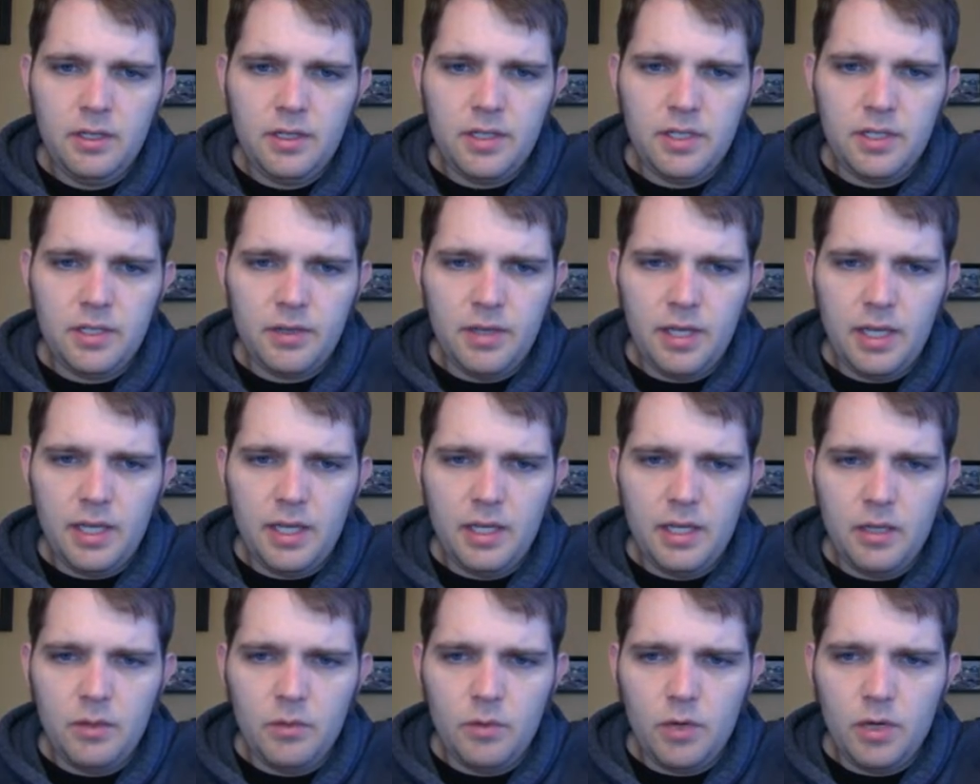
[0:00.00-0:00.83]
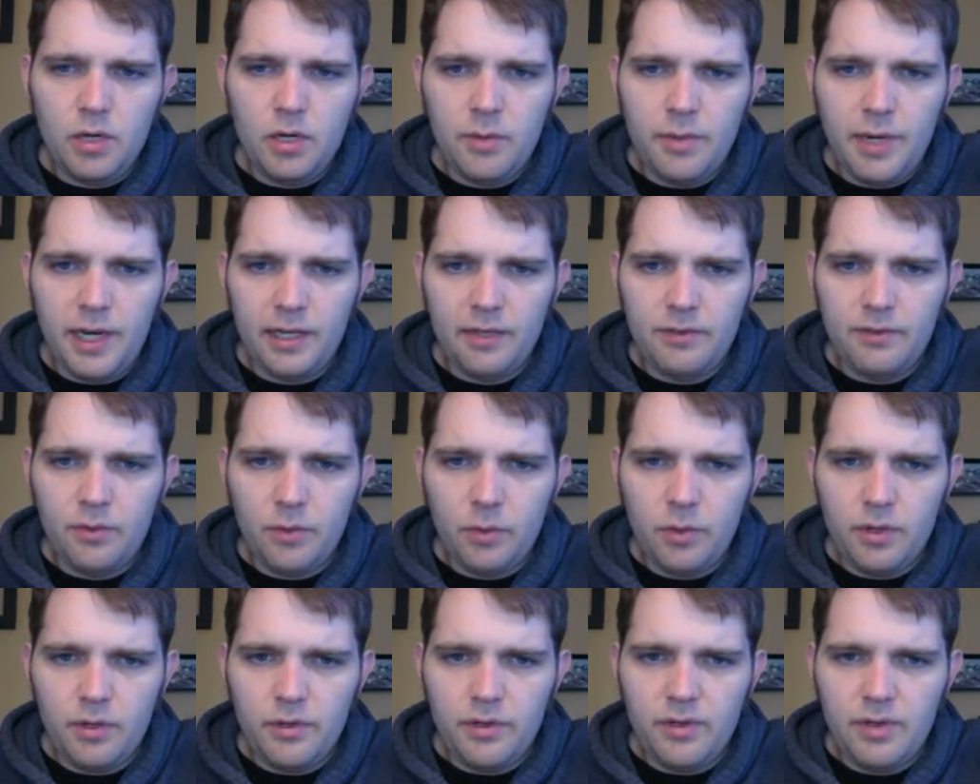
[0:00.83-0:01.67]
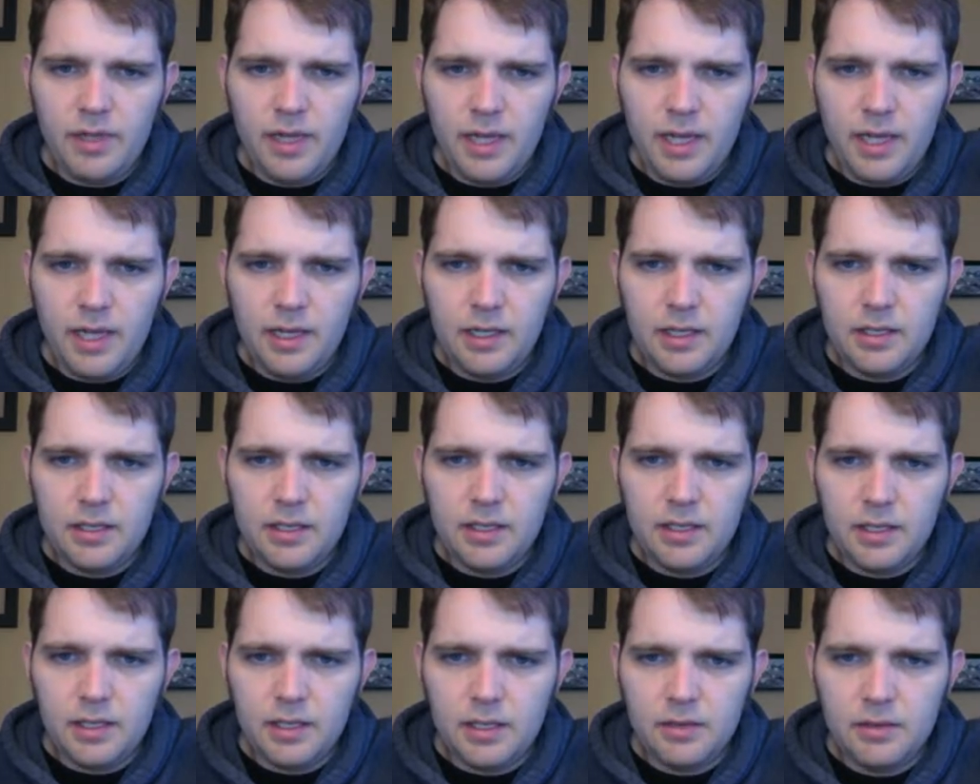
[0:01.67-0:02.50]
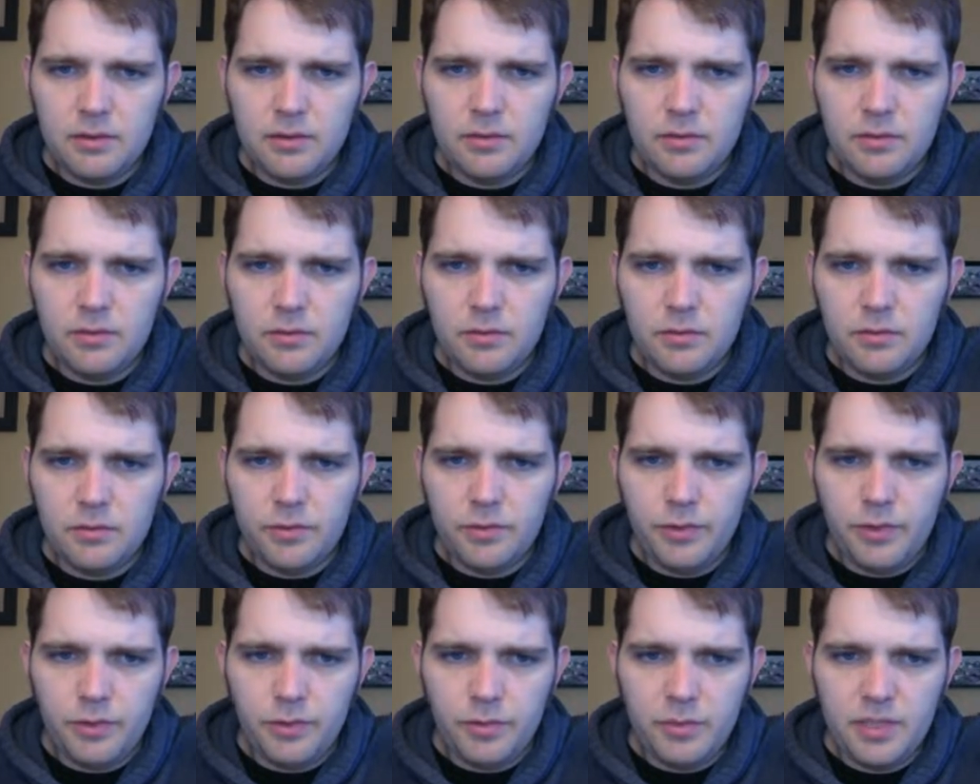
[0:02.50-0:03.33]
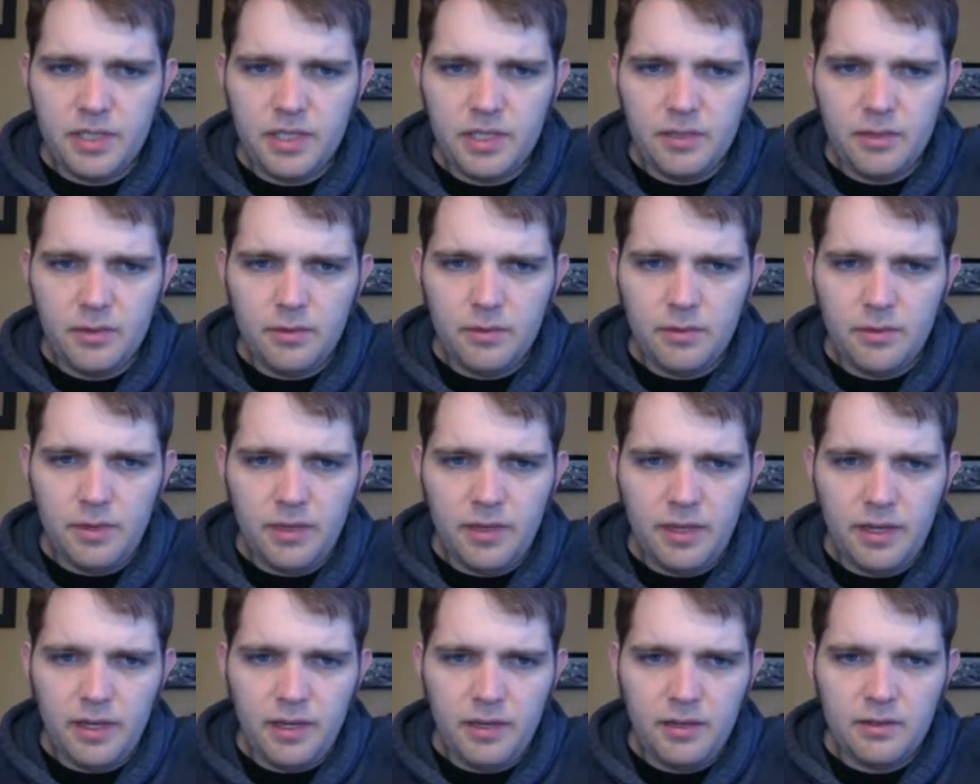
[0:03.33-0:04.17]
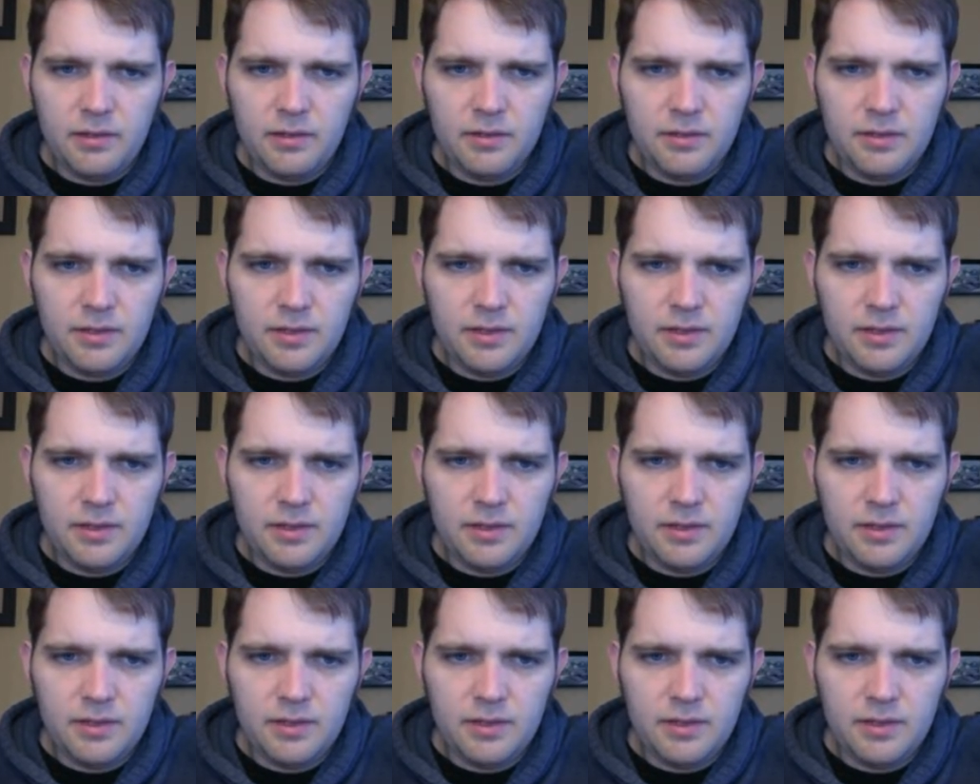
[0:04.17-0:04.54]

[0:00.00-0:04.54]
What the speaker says: So they wander back and forth and clean rooms. So there they are.